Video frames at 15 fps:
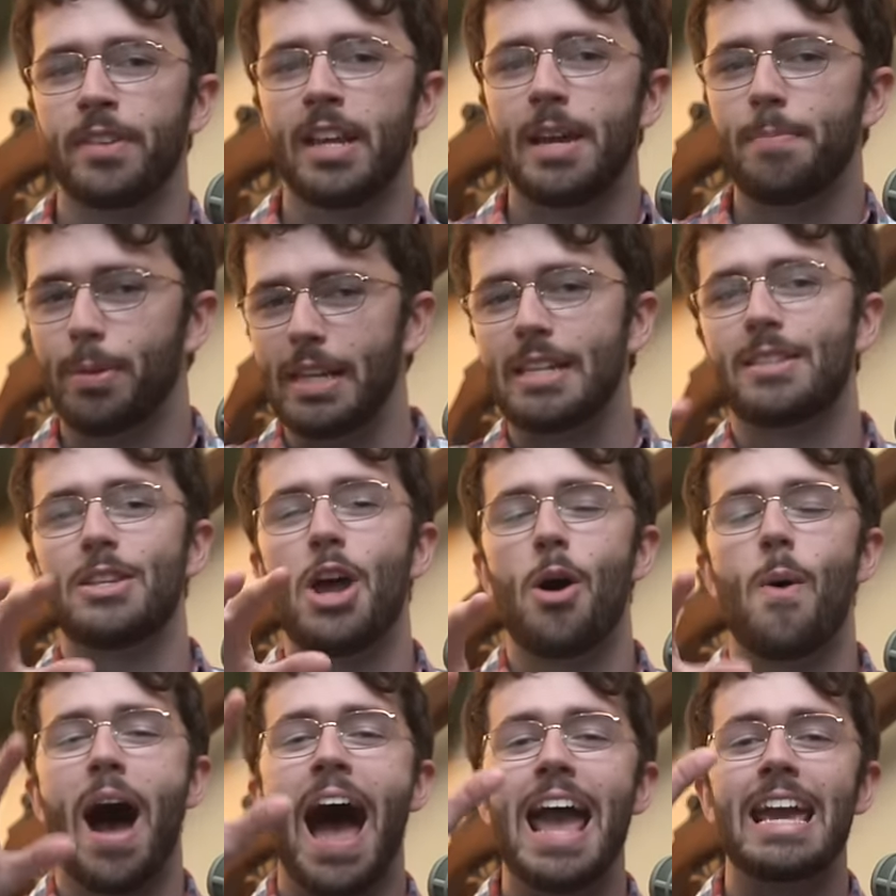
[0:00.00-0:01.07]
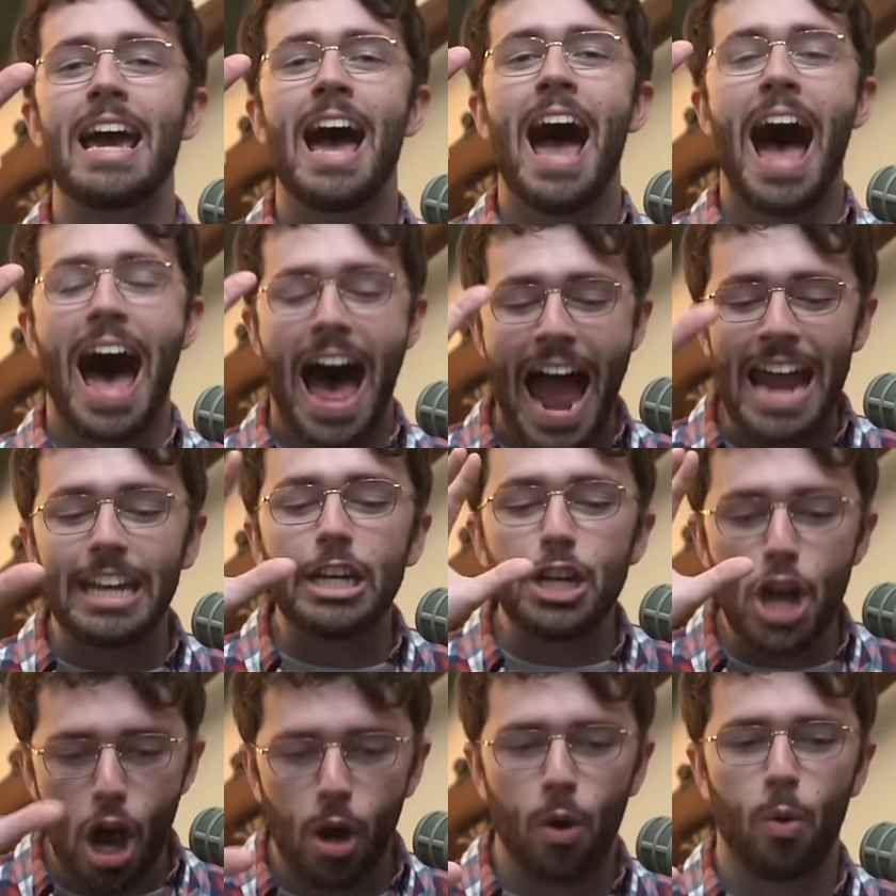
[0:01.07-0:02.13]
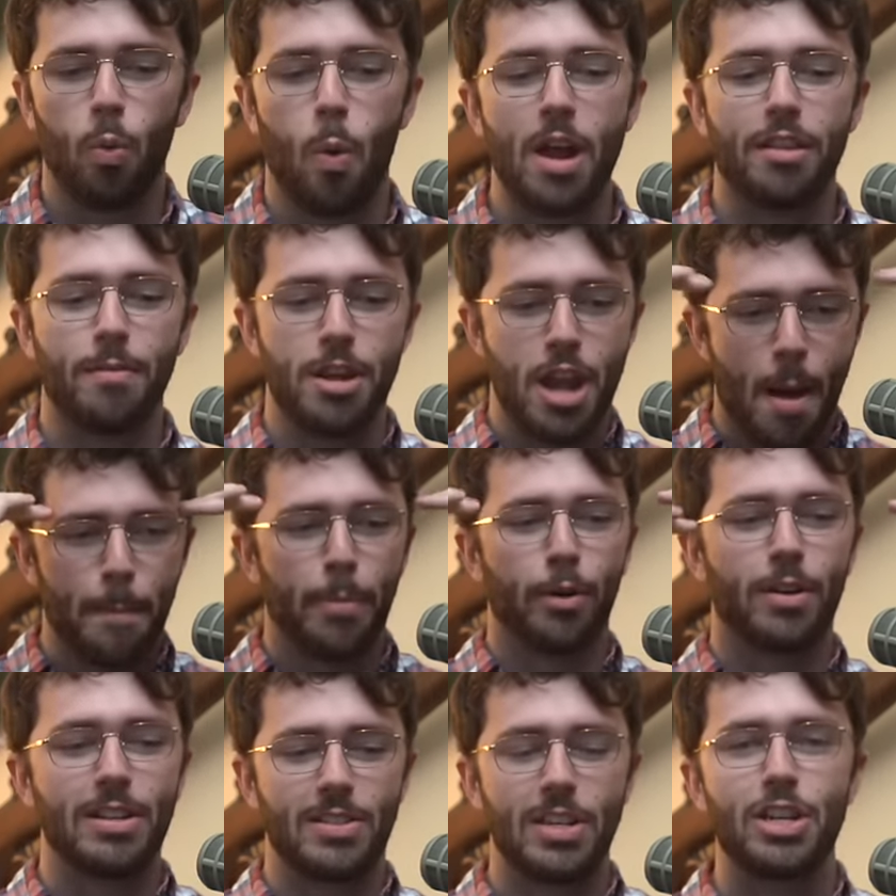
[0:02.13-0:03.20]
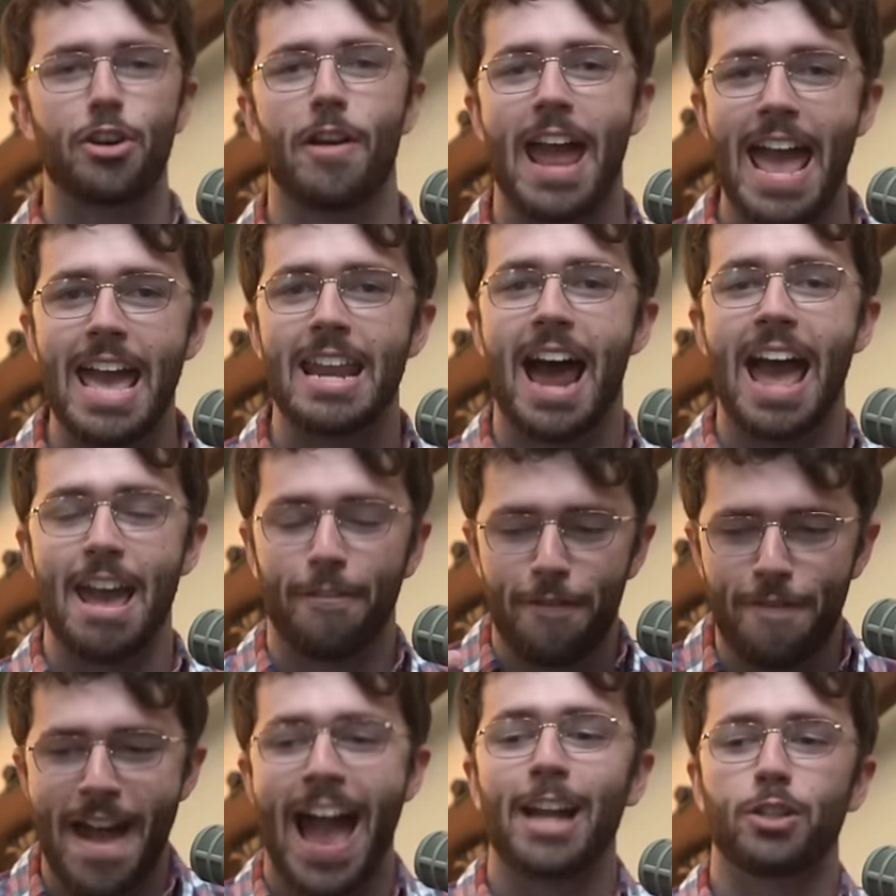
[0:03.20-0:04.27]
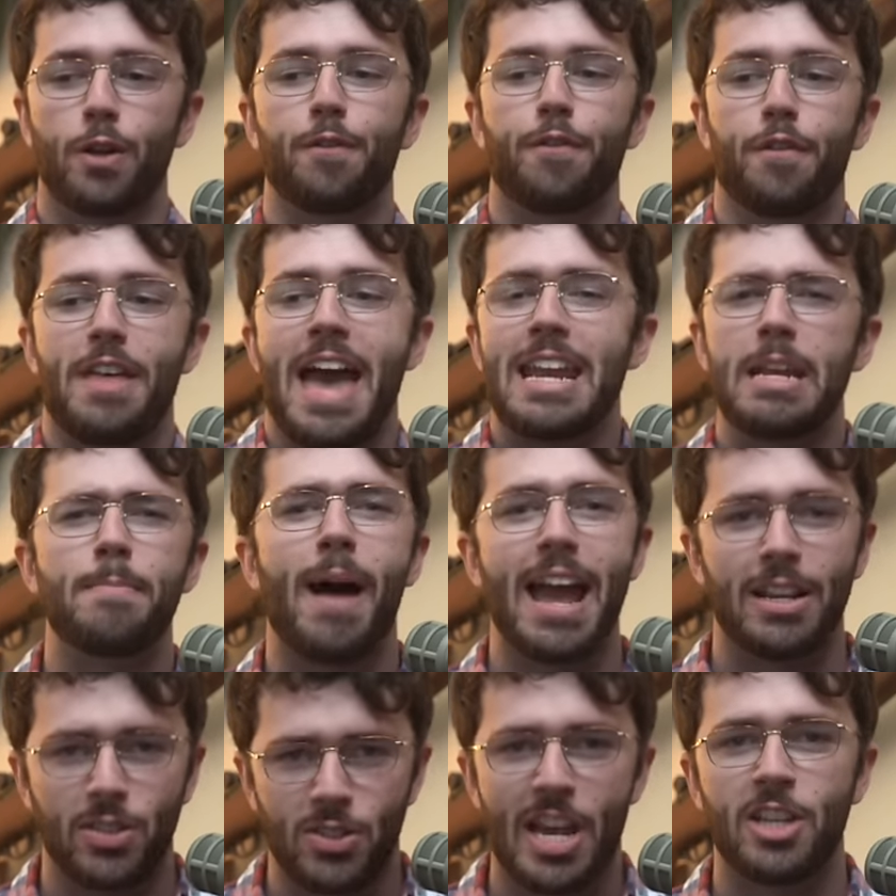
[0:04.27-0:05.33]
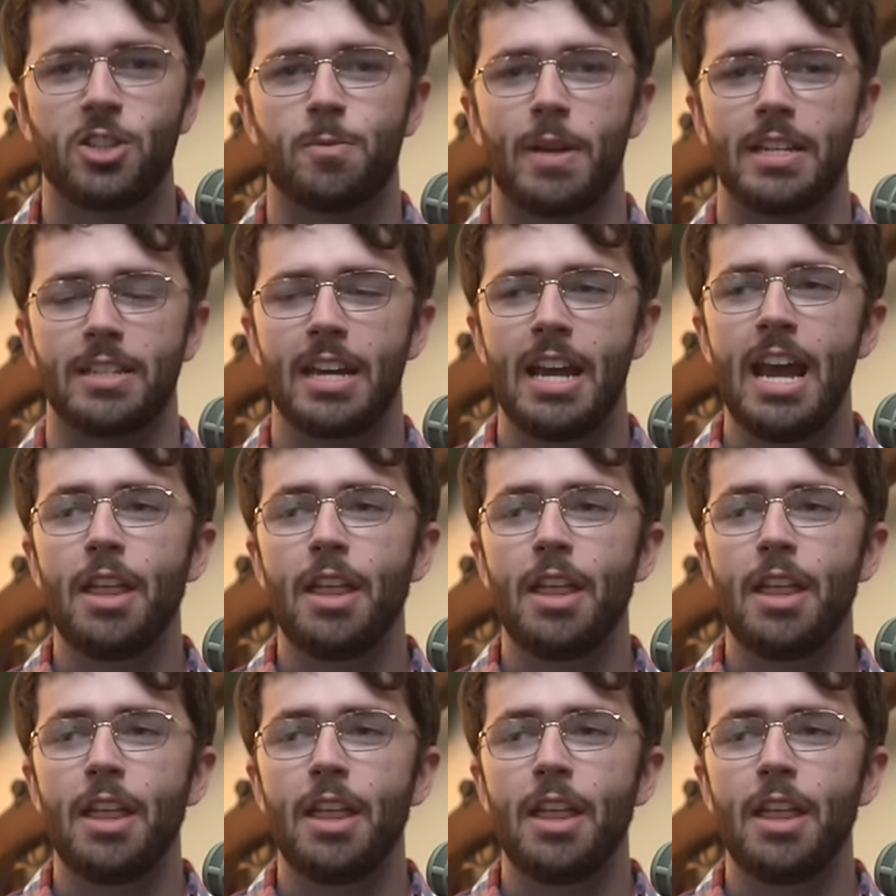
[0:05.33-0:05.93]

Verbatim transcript: And please, no, I I know what number is in your head. I have factored for that in my assessment.